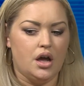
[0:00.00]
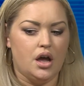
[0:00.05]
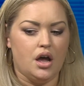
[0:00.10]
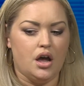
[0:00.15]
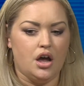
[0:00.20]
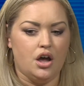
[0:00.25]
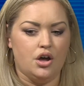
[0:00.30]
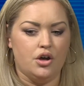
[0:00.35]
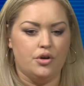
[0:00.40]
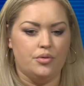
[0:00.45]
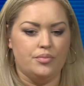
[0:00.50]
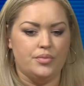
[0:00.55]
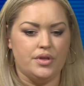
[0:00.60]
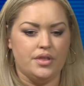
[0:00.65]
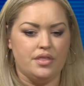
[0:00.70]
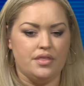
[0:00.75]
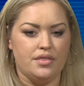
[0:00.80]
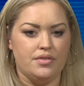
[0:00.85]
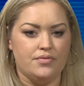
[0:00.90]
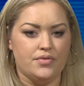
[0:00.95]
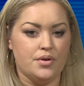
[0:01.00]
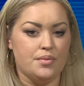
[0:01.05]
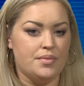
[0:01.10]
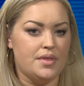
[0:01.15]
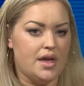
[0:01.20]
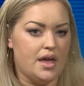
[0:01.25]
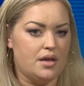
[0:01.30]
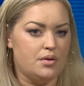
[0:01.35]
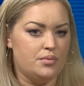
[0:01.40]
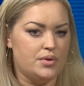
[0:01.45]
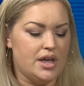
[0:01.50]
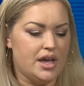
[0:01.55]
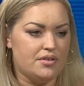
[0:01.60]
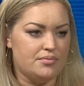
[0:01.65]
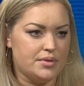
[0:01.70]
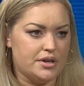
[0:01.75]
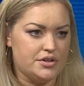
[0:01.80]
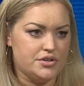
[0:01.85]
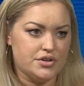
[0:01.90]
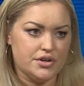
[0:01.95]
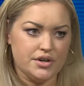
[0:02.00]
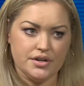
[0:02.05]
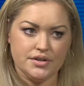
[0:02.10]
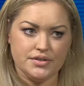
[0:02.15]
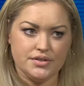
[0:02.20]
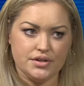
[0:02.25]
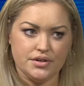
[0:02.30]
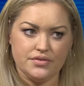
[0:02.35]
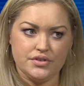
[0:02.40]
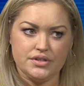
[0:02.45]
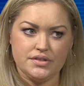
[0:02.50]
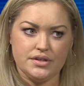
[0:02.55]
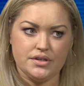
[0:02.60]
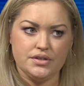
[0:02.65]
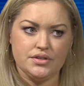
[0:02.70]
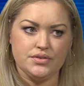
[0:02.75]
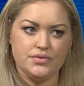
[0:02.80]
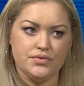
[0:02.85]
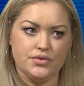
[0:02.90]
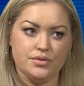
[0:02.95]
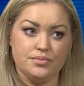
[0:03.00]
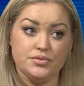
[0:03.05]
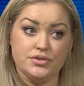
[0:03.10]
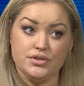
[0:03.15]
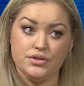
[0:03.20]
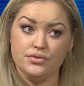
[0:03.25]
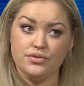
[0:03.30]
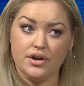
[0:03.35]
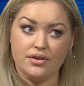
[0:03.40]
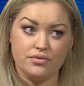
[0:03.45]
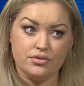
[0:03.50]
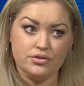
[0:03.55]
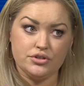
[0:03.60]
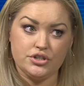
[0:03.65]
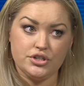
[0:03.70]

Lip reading: From then we have mentoring services from Sue Revel.